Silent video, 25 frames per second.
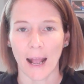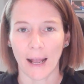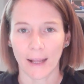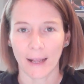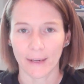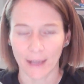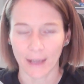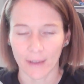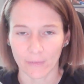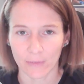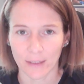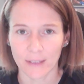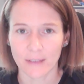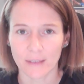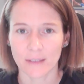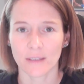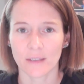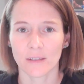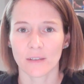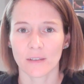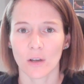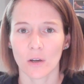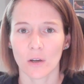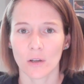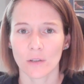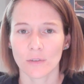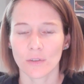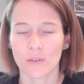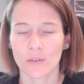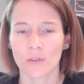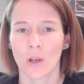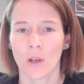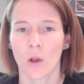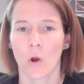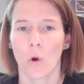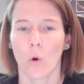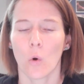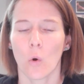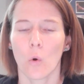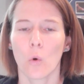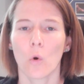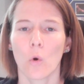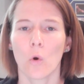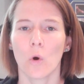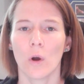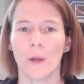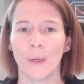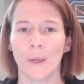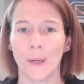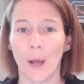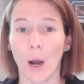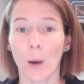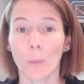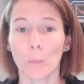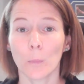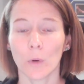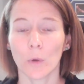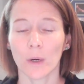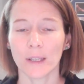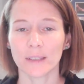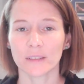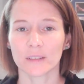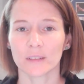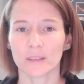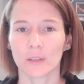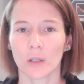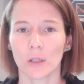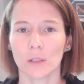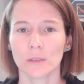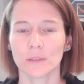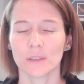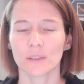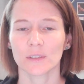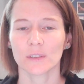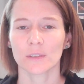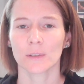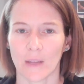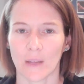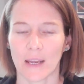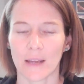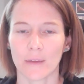an athletic stance or an upright stance,